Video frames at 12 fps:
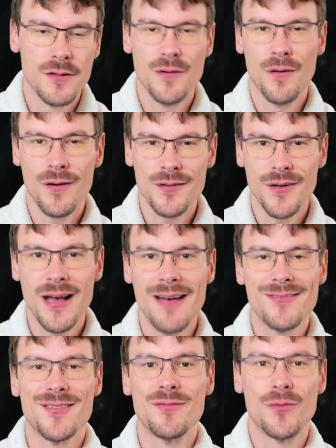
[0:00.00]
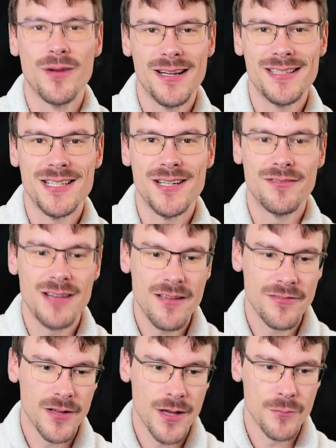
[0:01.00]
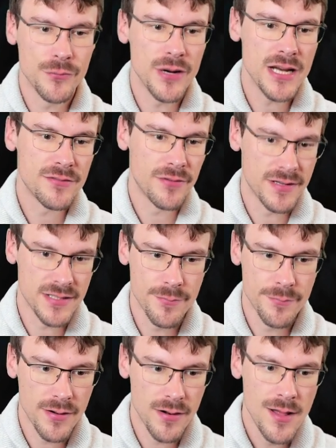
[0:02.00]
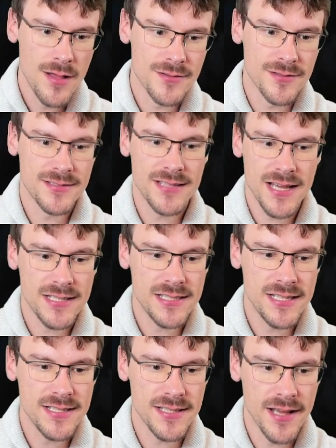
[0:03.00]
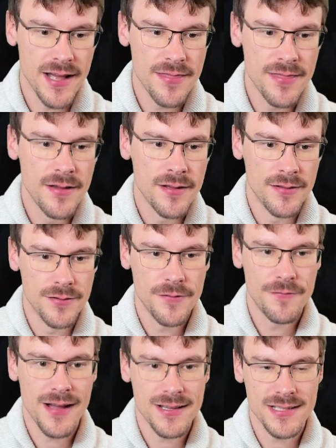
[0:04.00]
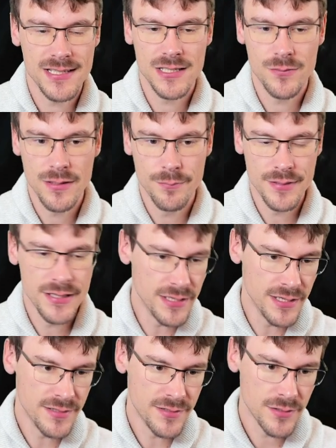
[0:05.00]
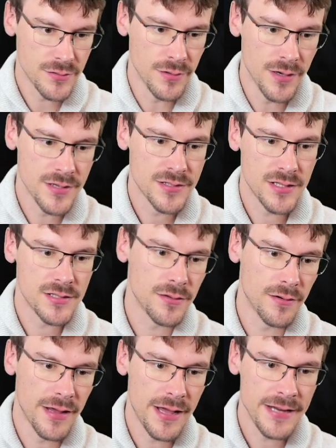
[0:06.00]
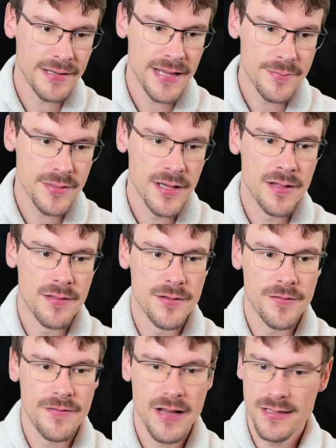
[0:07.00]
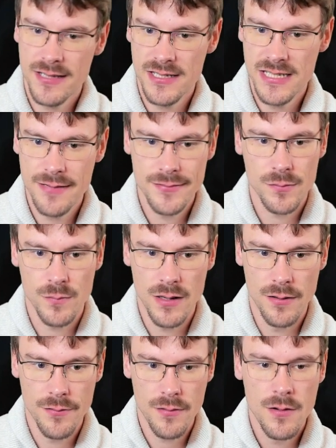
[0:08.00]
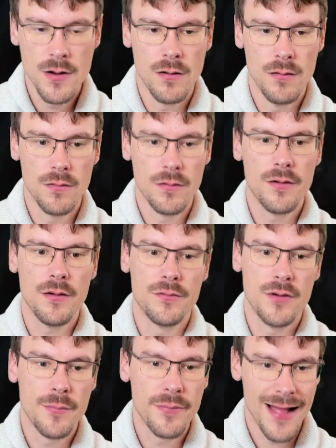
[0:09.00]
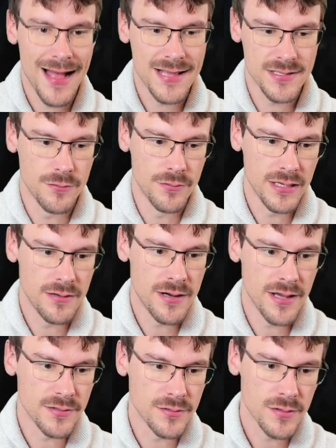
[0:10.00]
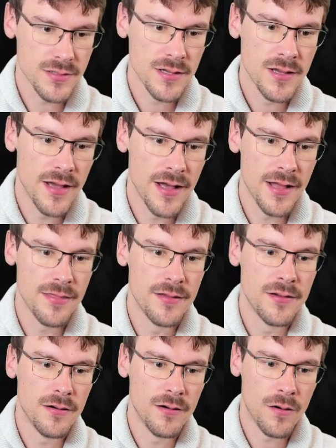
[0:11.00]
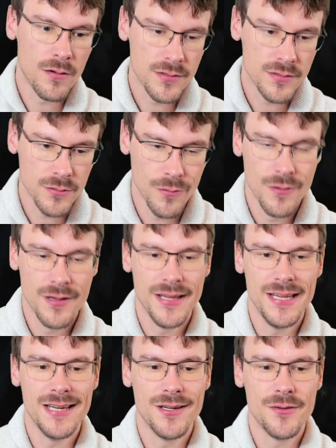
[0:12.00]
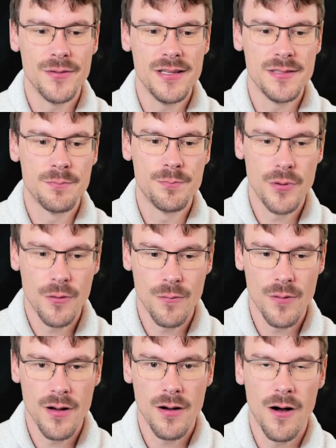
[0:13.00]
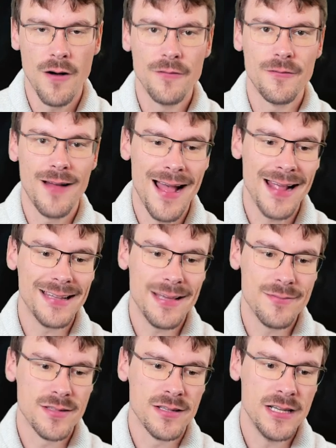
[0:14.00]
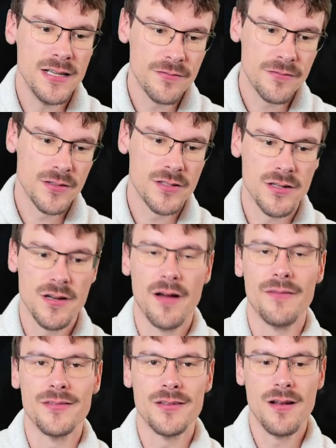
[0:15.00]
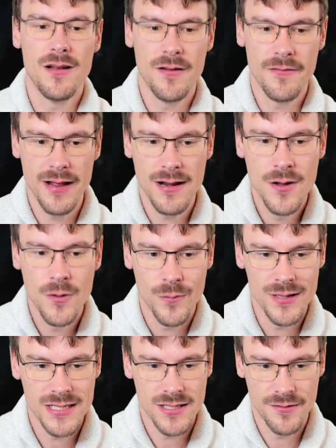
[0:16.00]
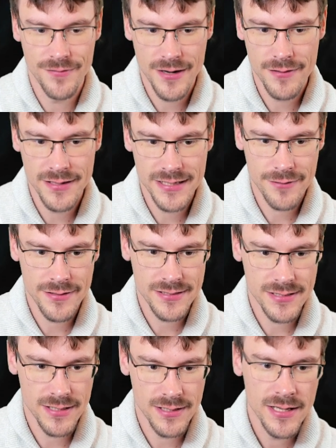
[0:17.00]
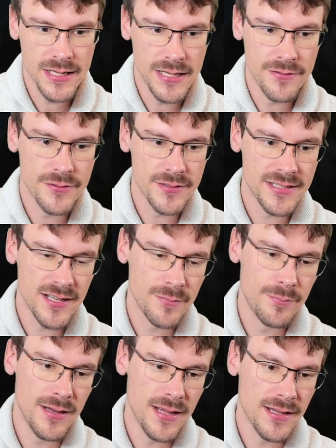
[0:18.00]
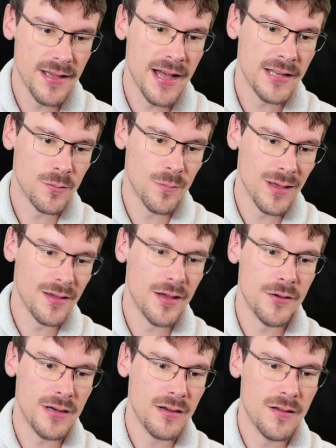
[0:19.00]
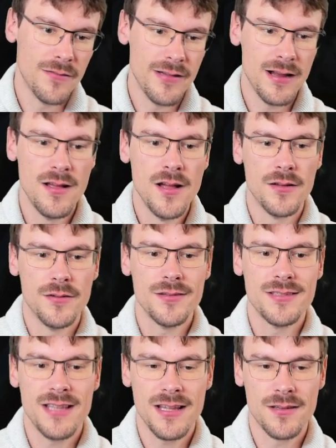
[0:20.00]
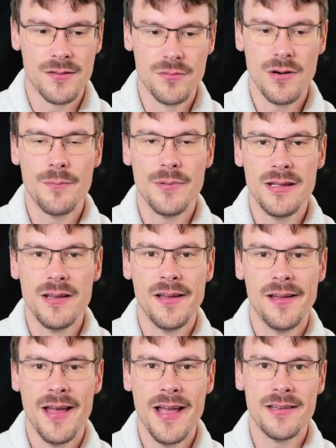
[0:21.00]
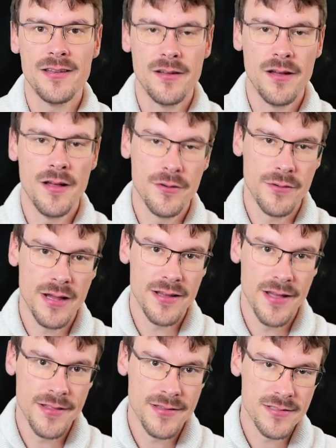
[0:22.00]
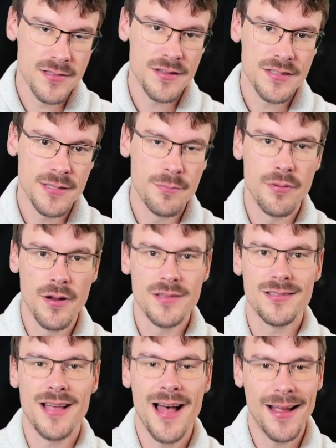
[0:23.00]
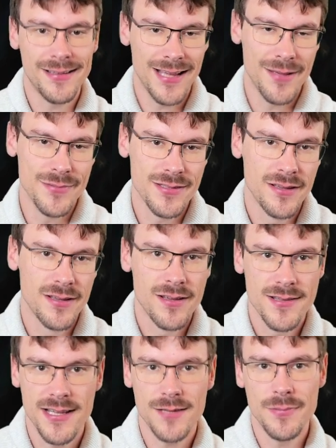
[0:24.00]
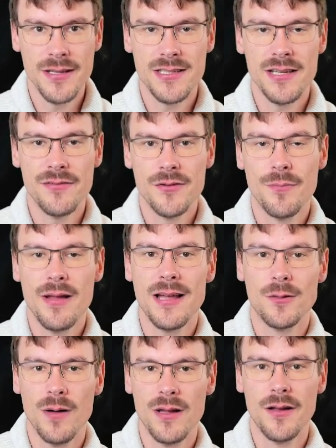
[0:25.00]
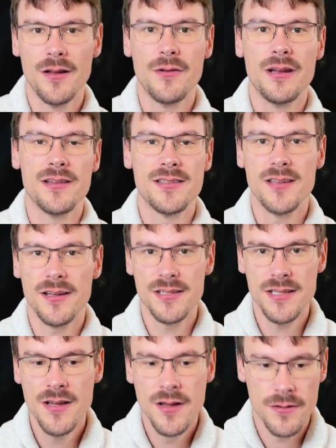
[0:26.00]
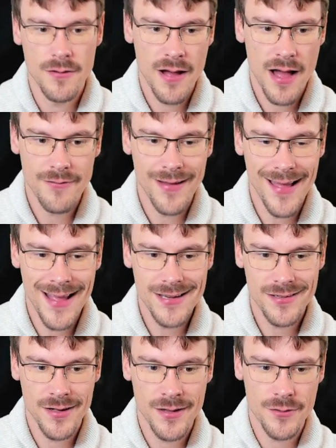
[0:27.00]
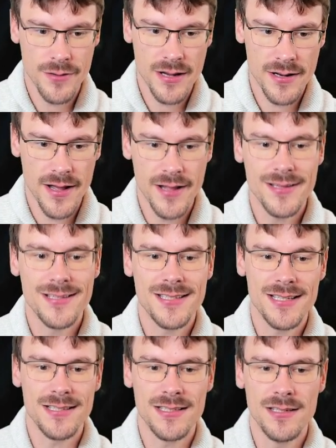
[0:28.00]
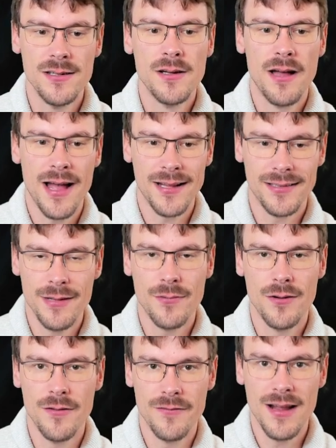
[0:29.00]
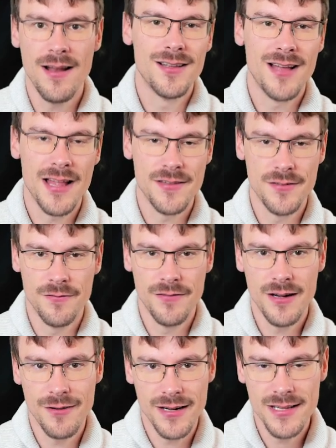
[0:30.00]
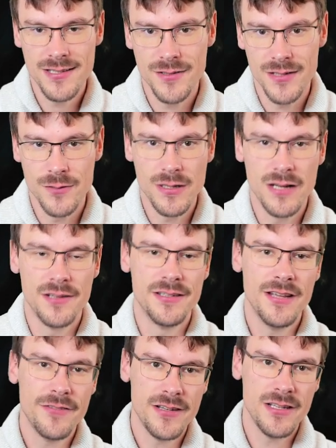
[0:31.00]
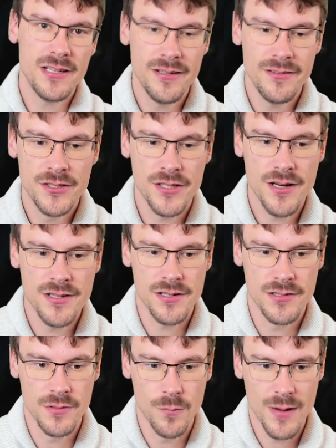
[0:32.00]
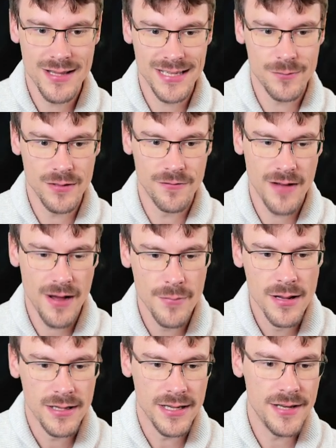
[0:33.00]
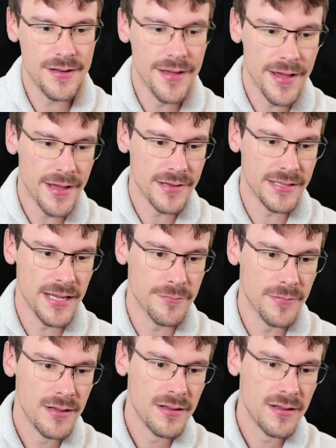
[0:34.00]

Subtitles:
You also have some quality of life upgrades, for example the stashes and the fact that it will be easier to unshot your items, the fact that gems will no longer drop as a regular source, and also increase power of items in function of the level, which is very interesting. If you start playing at 100 level, you start dropping 830 plus items. That means if you play at 130, you'll have 860 item level at the very least, so it will definitely change the way that we farm in Endgame.